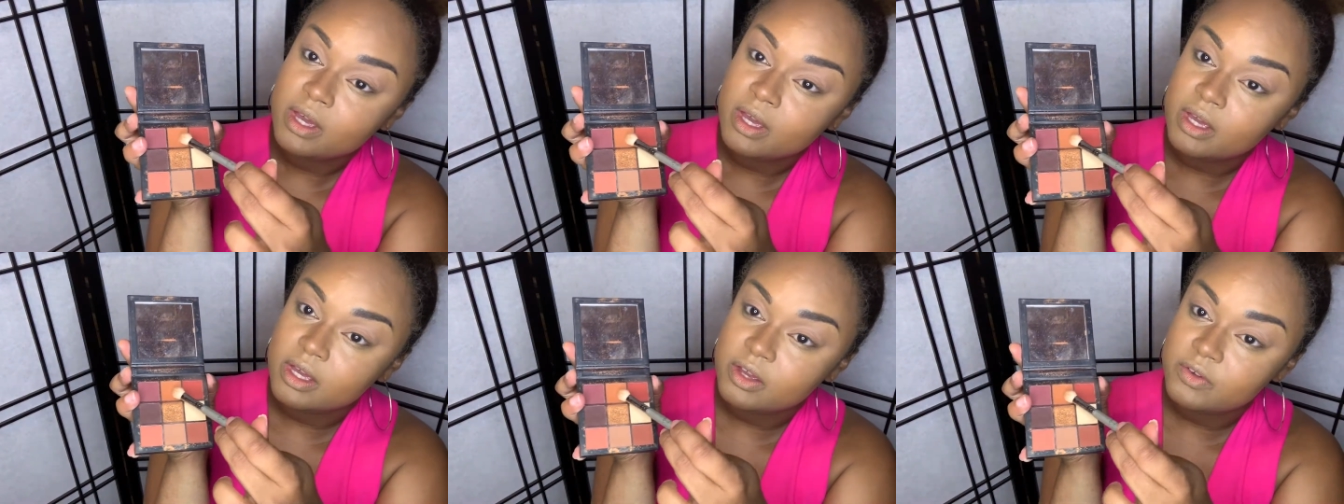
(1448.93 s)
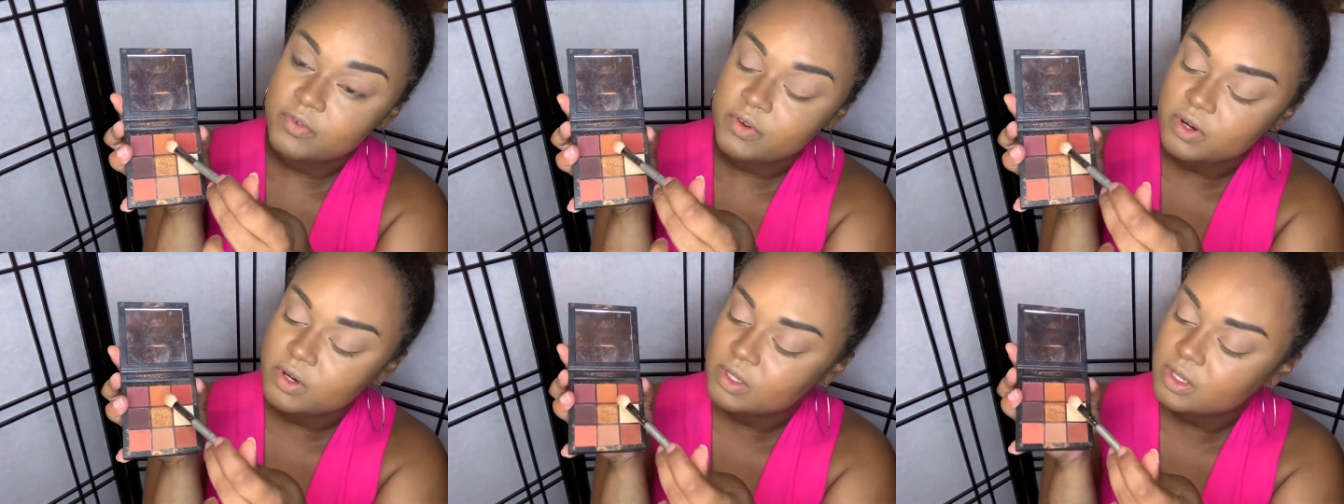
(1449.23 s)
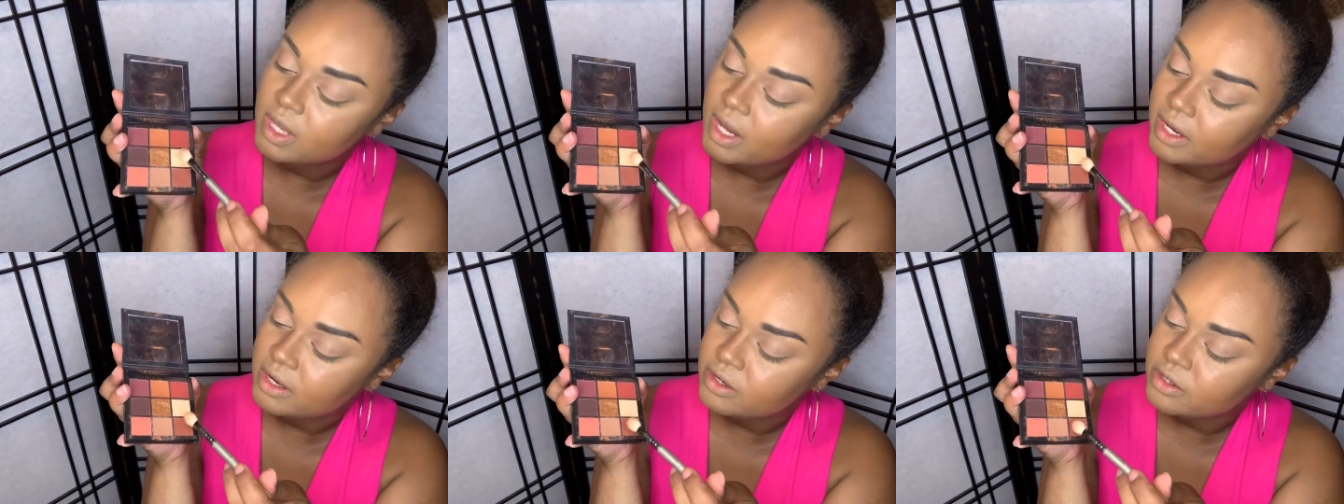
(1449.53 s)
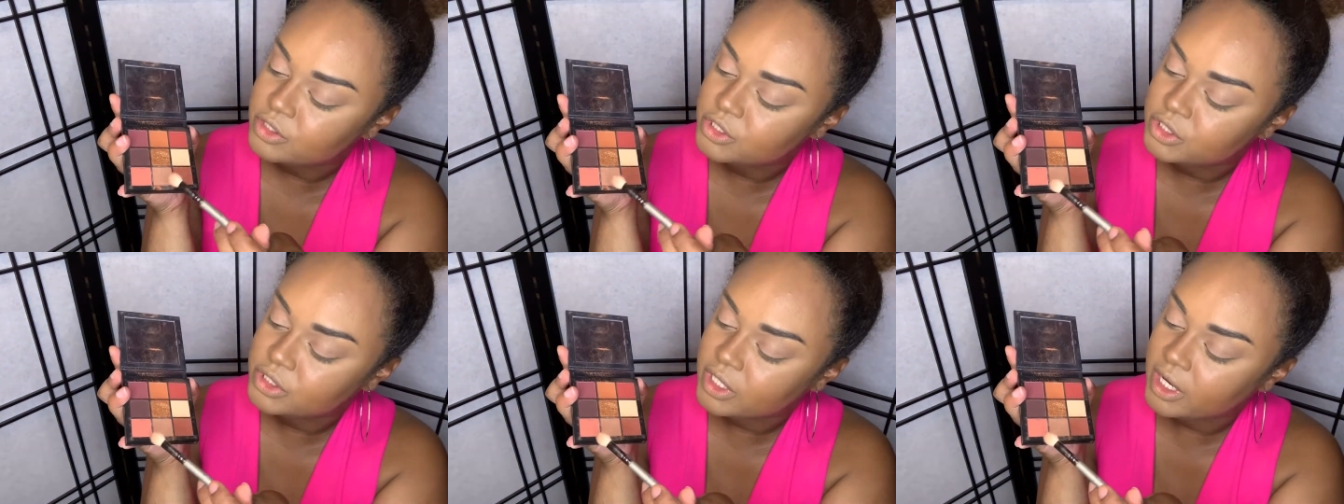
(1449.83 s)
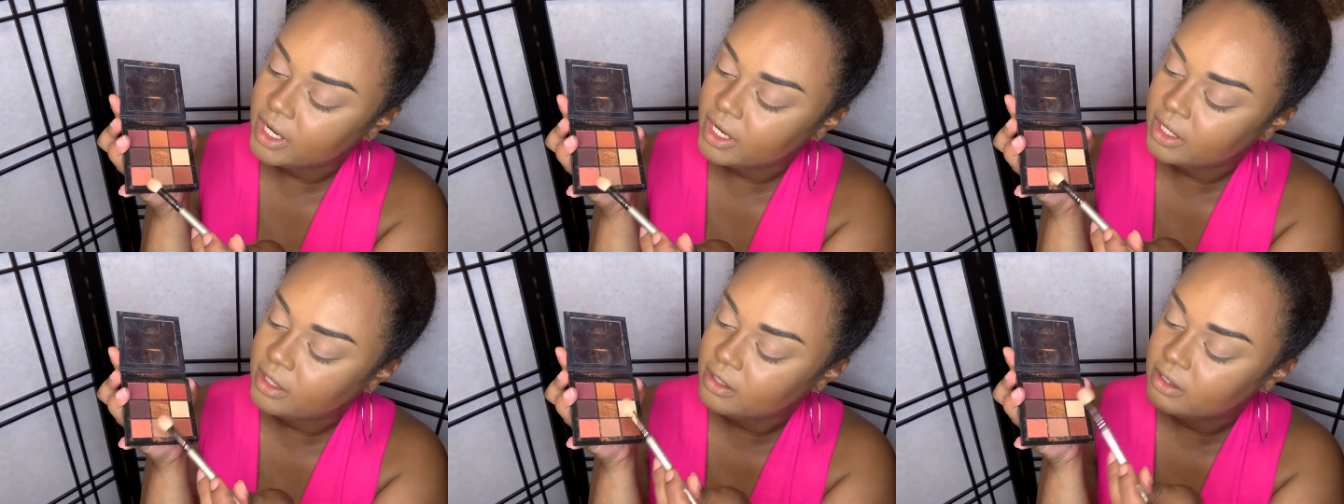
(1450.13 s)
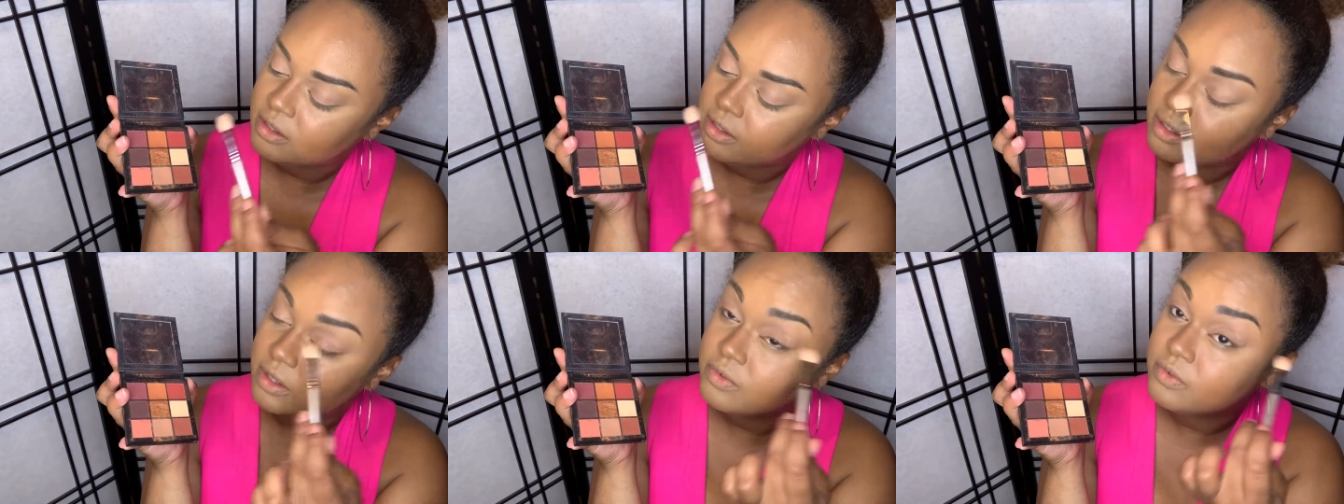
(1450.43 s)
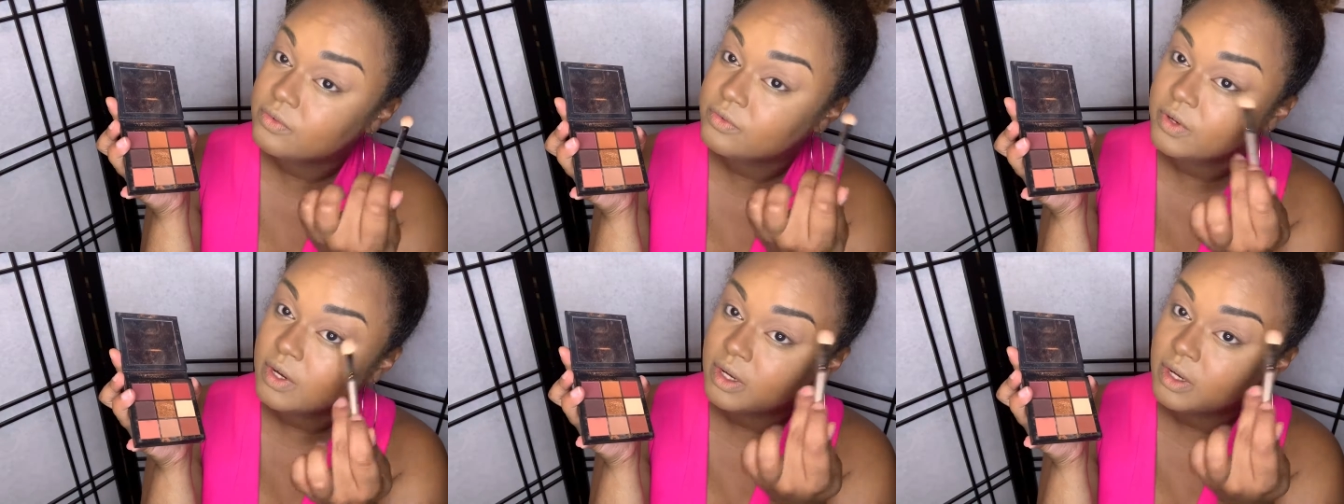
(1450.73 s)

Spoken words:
If you're a lighter shade of